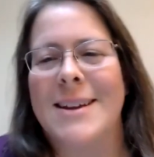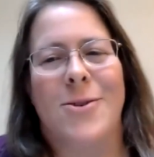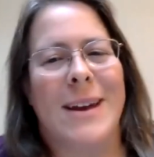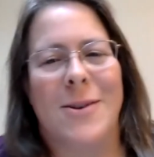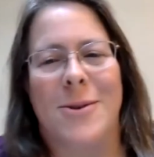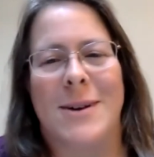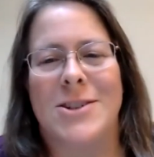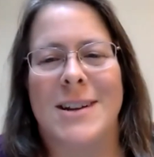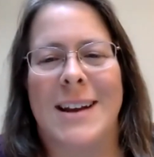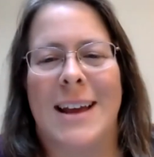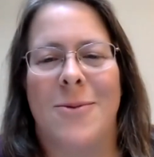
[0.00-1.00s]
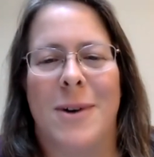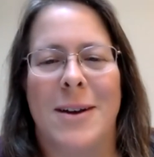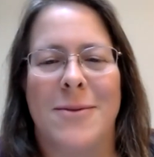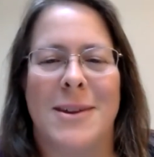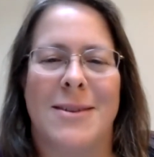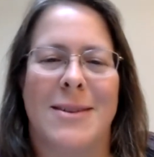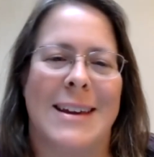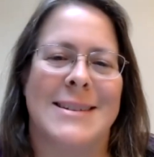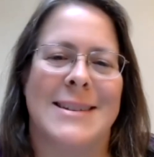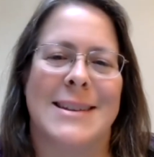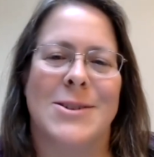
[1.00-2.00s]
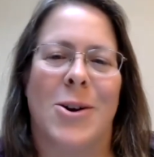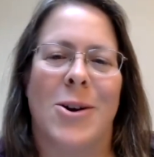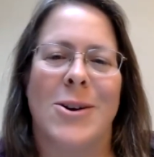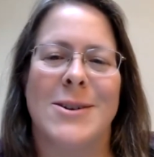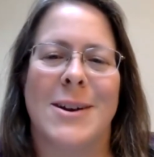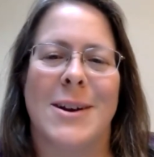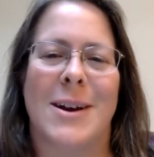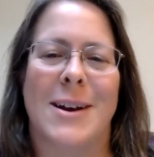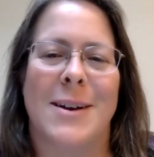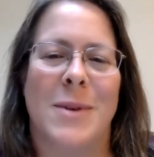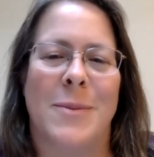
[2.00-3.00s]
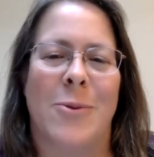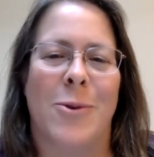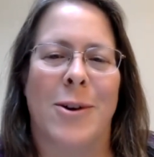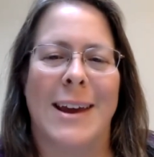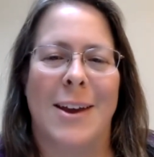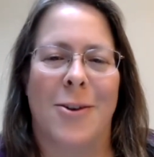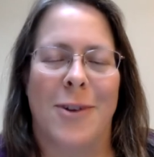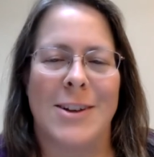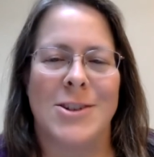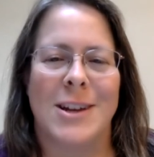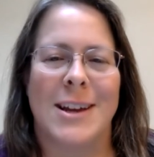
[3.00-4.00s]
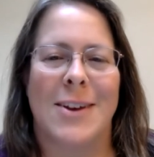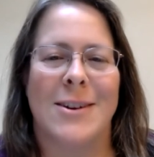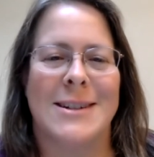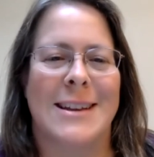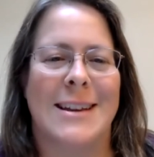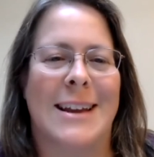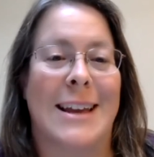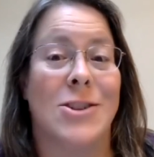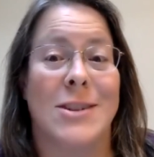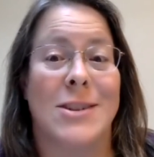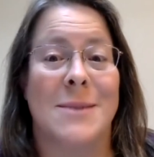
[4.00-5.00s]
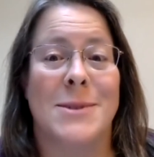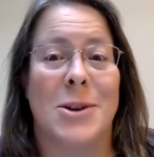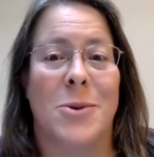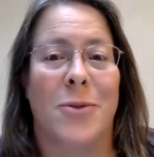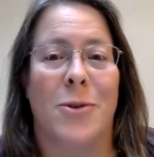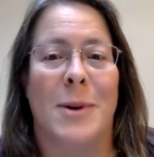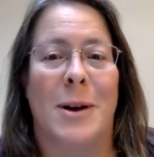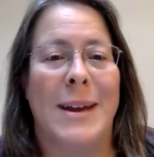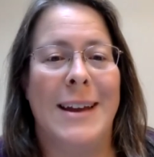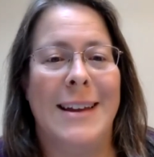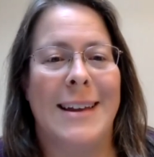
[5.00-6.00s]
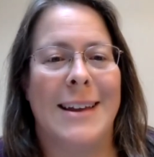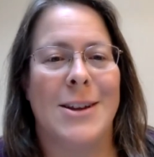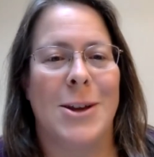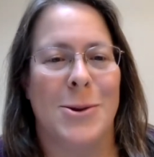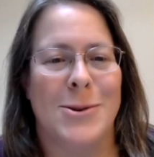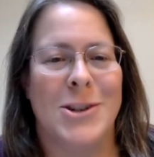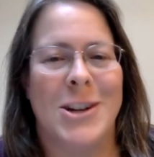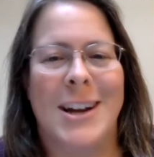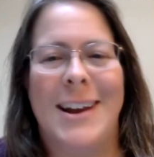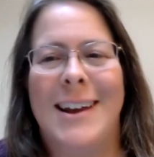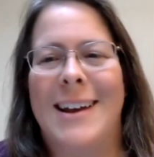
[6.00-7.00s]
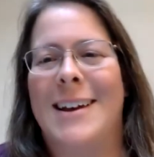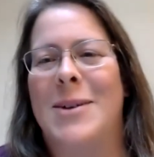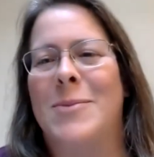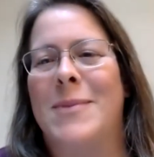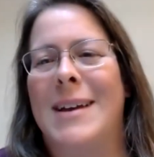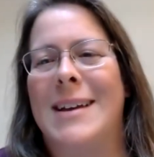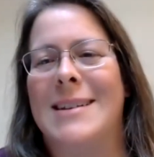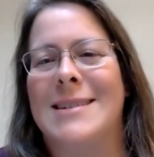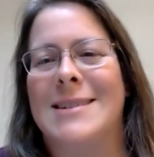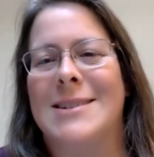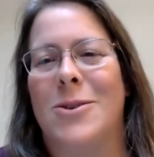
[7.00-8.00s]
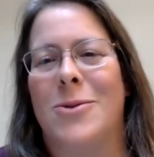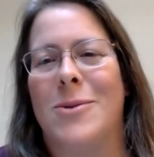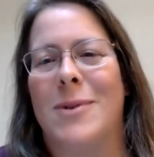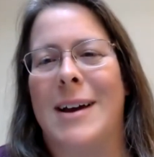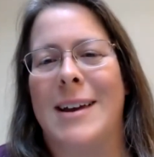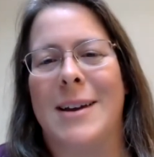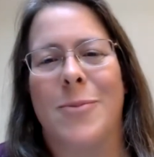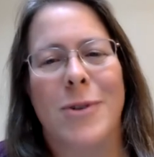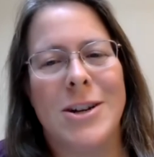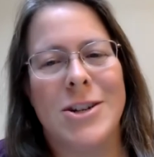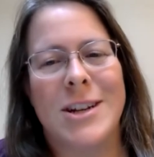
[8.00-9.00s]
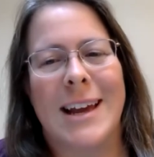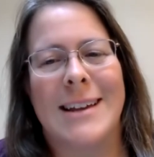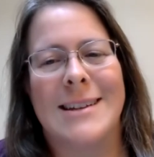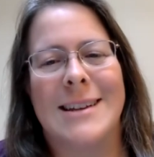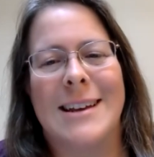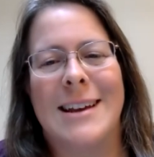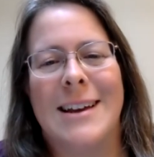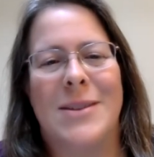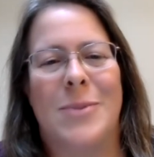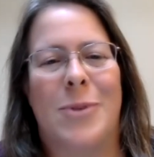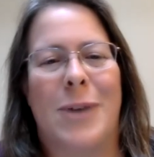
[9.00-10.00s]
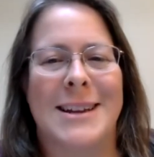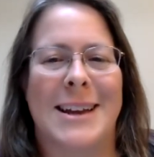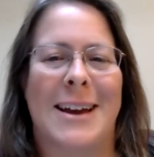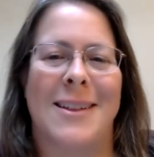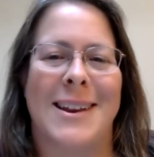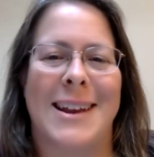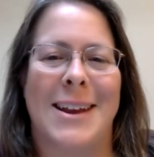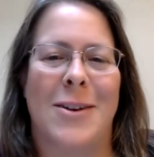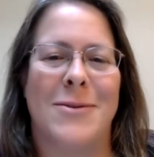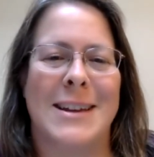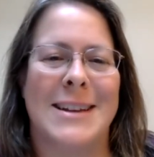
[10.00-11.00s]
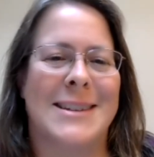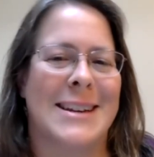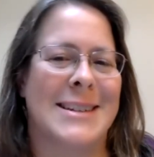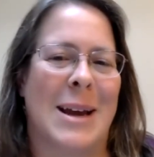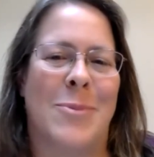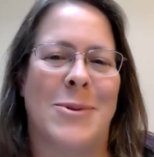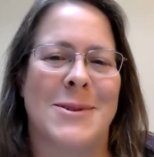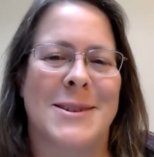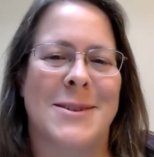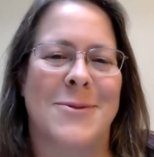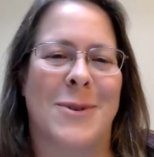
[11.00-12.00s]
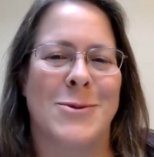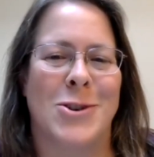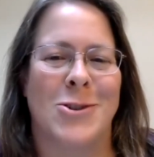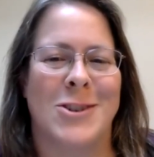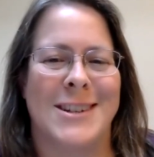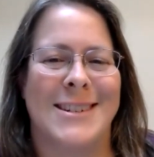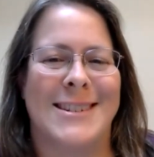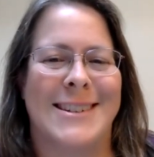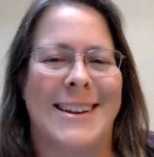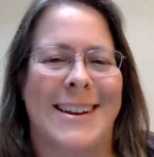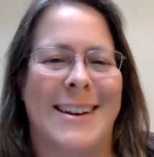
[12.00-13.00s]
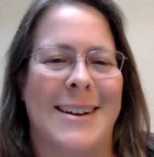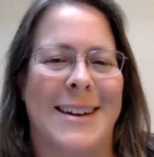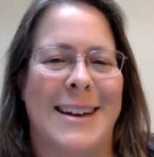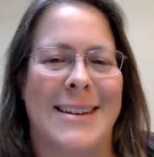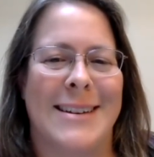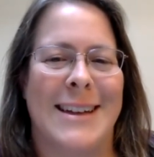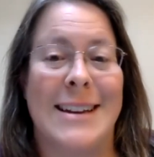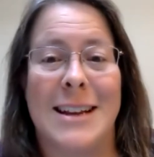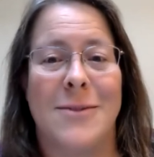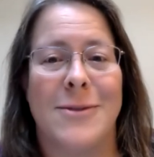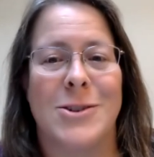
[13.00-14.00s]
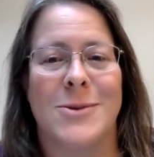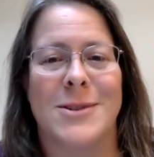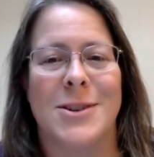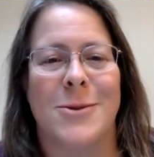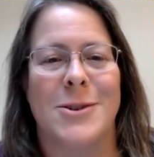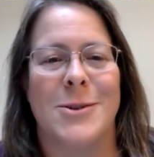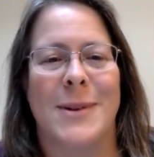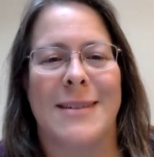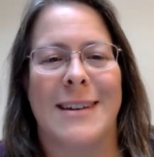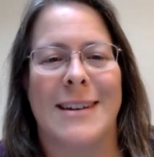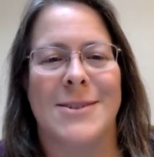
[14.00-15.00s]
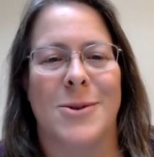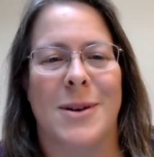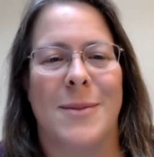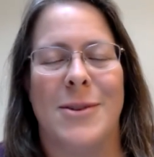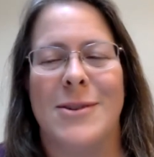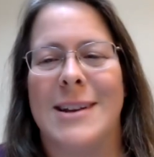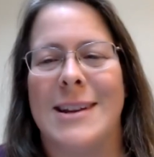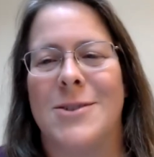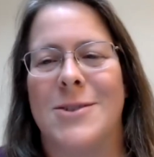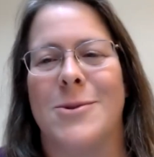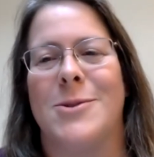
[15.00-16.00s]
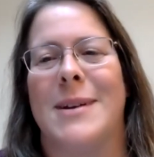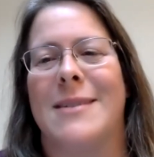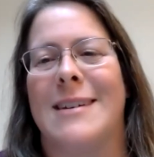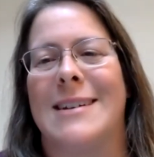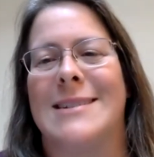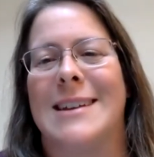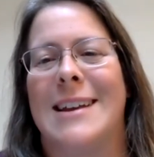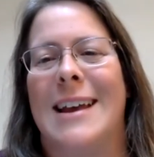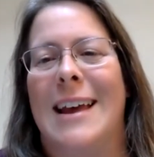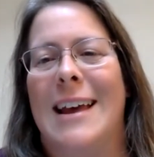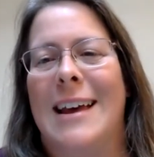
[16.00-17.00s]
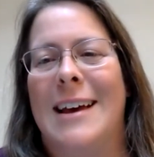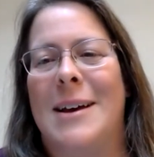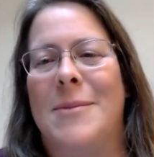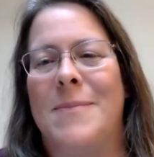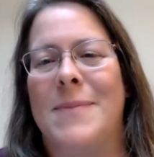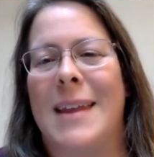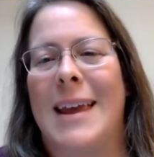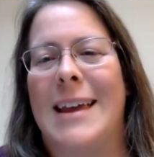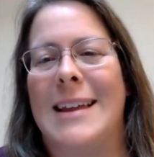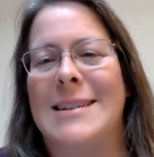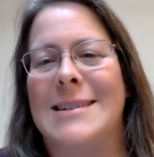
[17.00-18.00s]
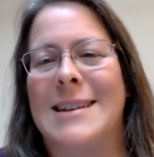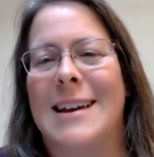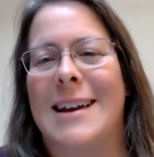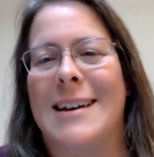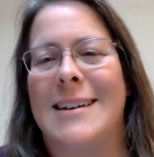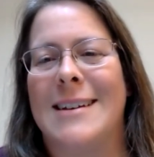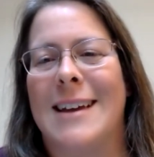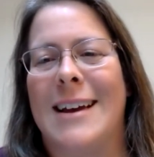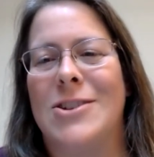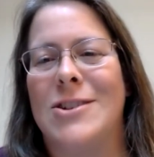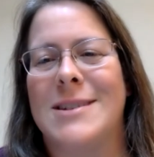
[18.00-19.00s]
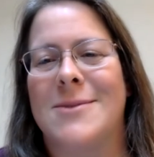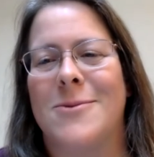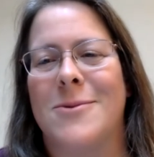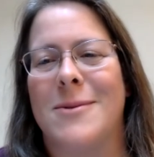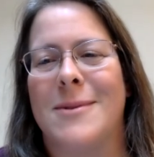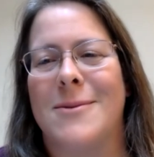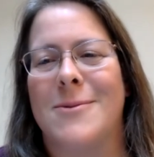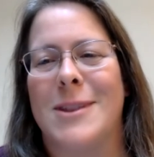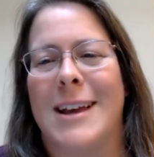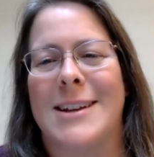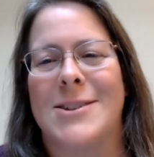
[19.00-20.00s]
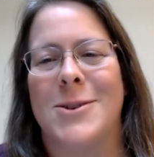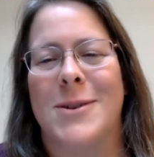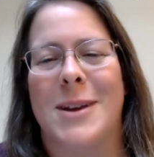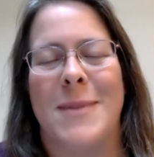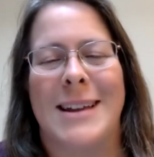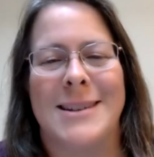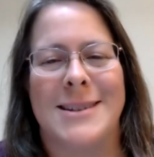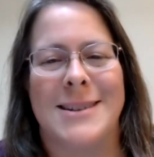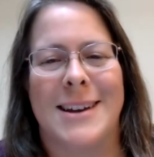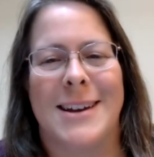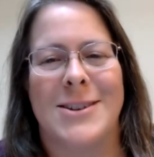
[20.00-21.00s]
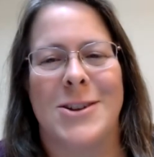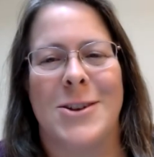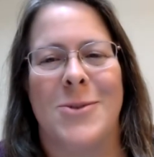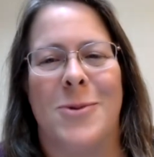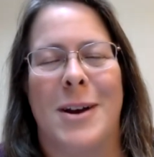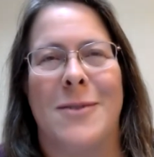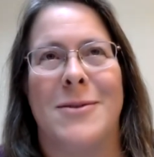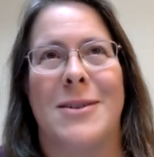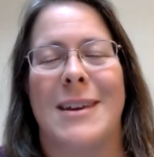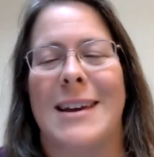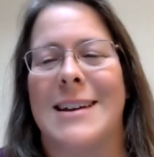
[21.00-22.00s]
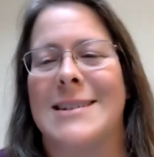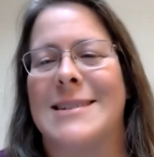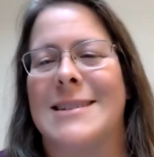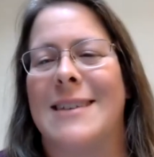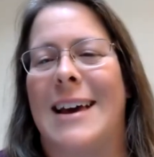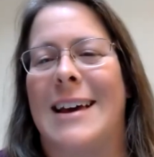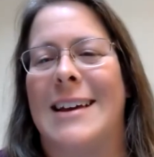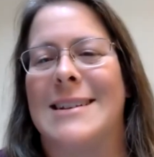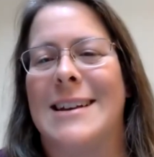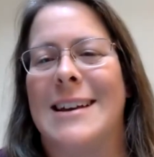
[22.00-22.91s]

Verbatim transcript: great question. And one of the things that's hard um, about working in creation care is that it can just seem so overwhelming and huge. Um, and so I appreciate the practicality of these examples from churches uh, and, and individuals who are doing things or communities who are doing things. Um, and uh, I just would like to commend uh, to you one of the things that